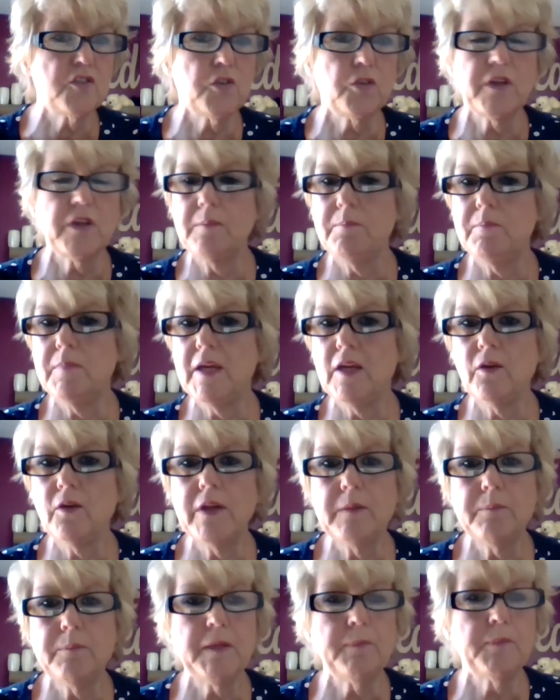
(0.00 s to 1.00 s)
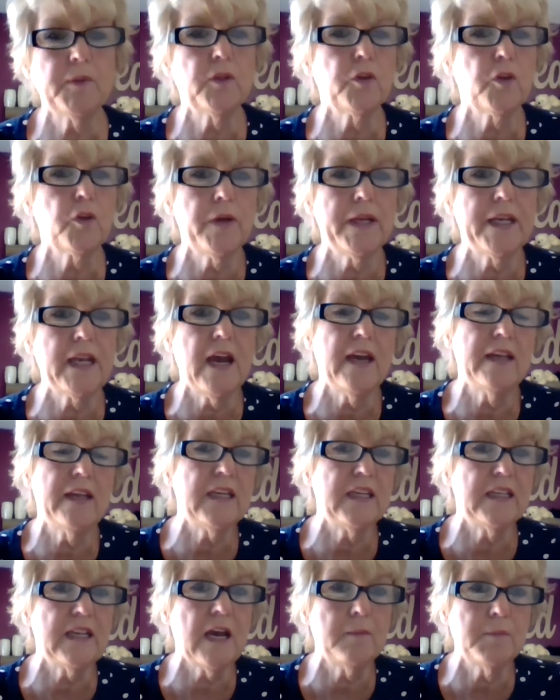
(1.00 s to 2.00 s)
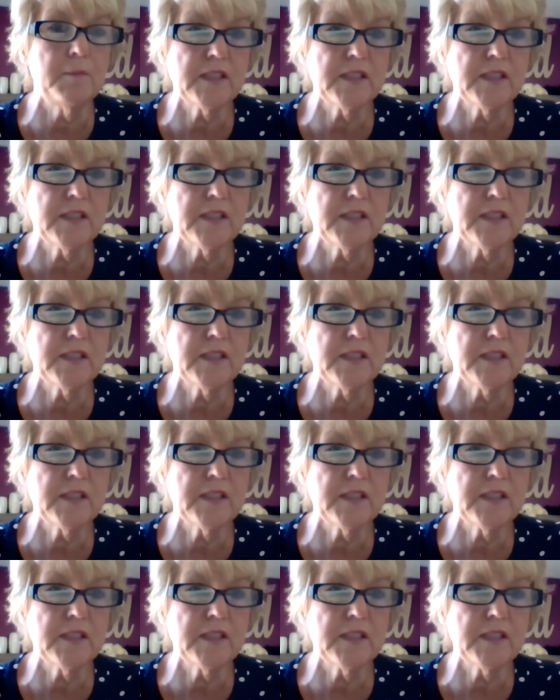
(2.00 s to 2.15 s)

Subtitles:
they're getting married, people are going on, and I'm